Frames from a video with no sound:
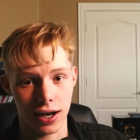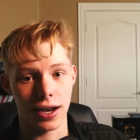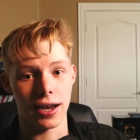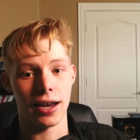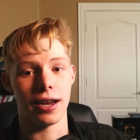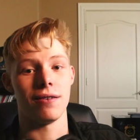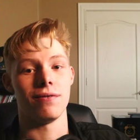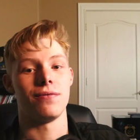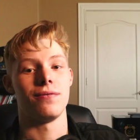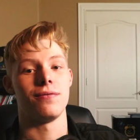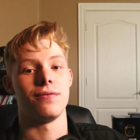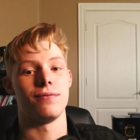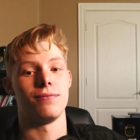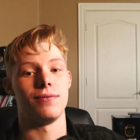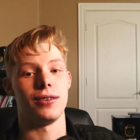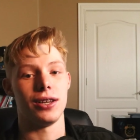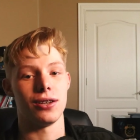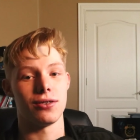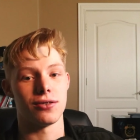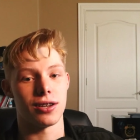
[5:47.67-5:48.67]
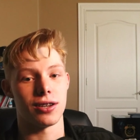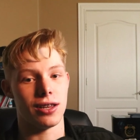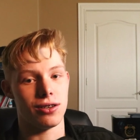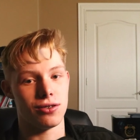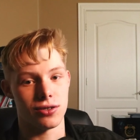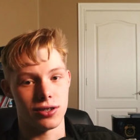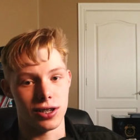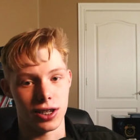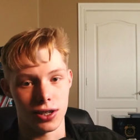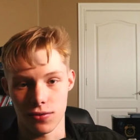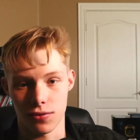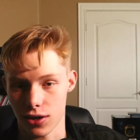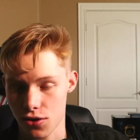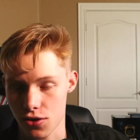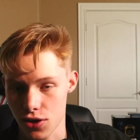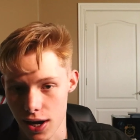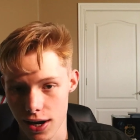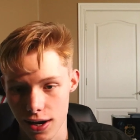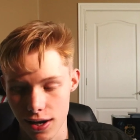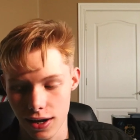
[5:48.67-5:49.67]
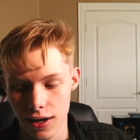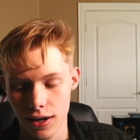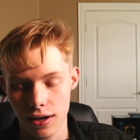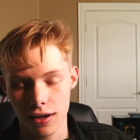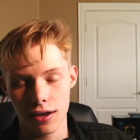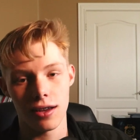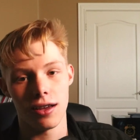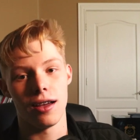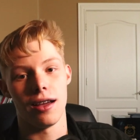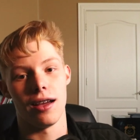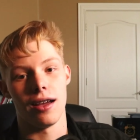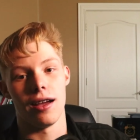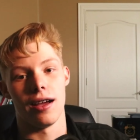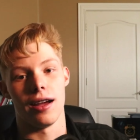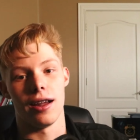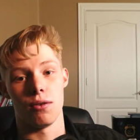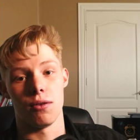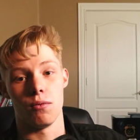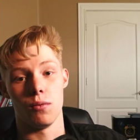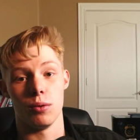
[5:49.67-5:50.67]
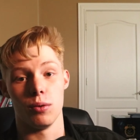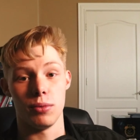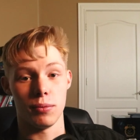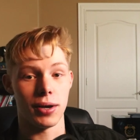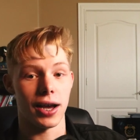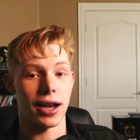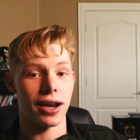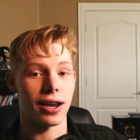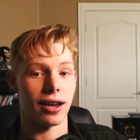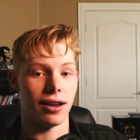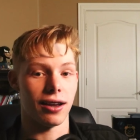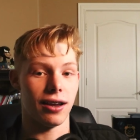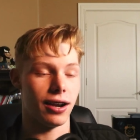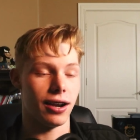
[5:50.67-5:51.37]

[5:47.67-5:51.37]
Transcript: I have videos that I just need to finish editing, and I will be back.